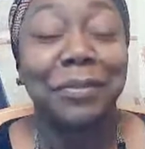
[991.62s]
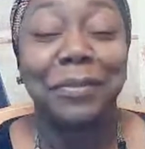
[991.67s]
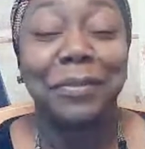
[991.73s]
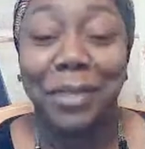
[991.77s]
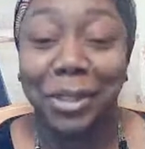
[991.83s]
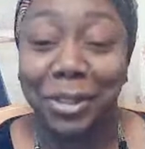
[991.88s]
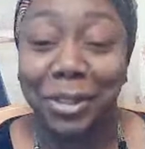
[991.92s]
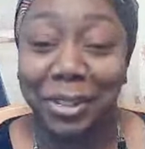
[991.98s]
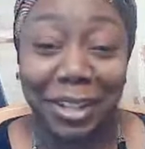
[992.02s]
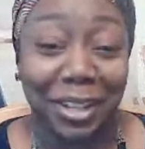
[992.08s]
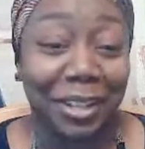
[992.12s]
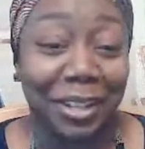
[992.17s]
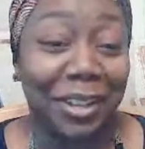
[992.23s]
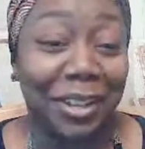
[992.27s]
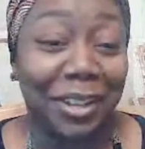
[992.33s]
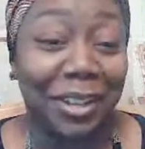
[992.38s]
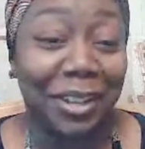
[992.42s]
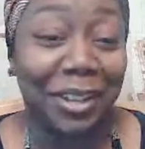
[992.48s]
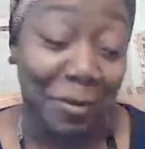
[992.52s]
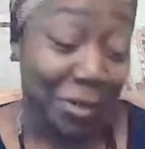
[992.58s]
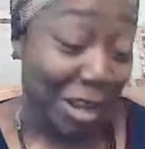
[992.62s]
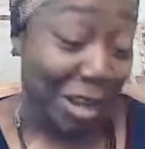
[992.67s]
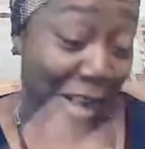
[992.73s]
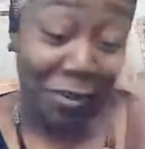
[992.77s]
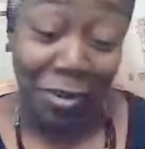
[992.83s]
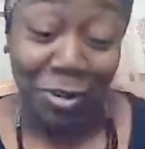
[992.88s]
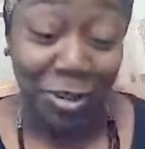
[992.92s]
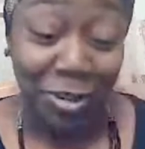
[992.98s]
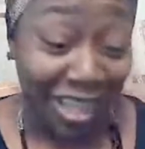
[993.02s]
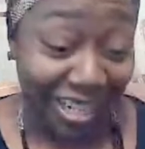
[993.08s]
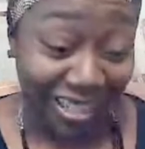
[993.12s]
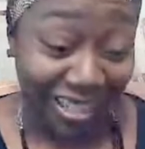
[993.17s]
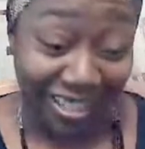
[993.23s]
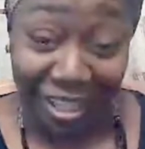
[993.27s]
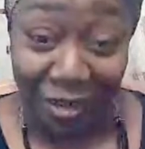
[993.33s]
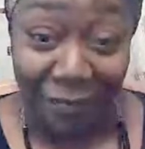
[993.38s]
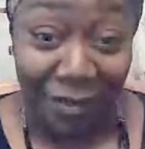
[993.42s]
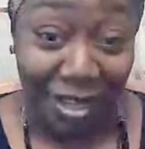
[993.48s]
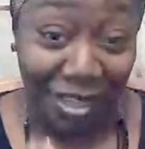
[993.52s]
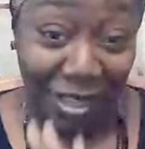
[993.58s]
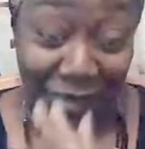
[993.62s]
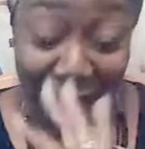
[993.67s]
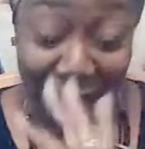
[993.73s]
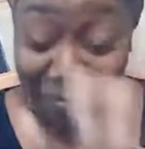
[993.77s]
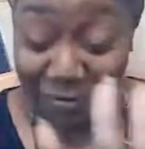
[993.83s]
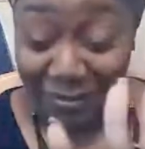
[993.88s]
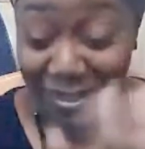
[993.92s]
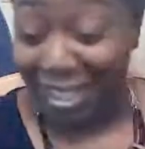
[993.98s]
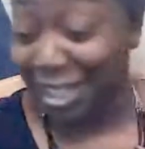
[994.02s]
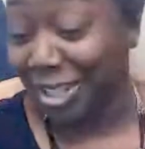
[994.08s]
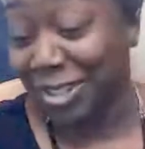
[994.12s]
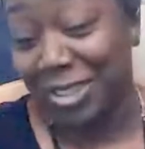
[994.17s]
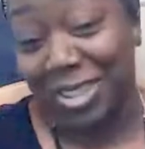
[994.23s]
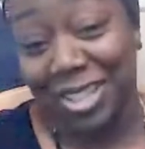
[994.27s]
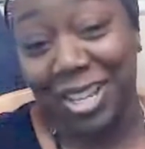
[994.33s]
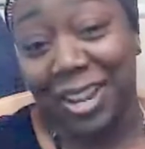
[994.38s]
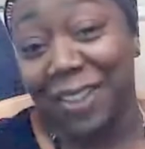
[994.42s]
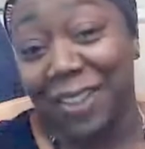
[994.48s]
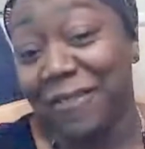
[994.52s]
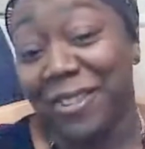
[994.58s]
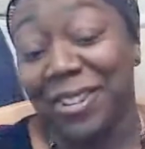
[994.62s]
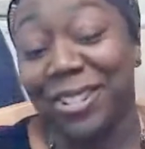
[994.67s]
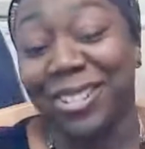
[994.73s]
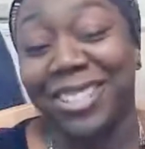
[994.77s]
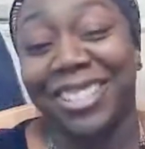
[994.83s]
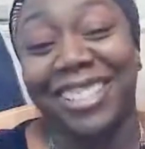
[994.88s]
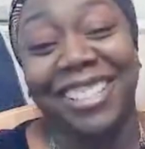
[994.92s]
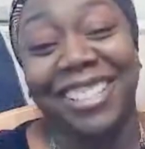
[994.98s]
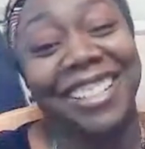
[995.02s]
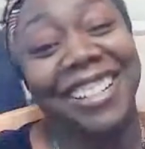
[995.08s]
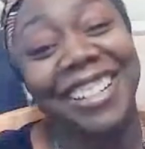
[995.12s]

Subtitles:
Okay, I'm going to have a whole lot to say about that, but I'm going to let you say it first.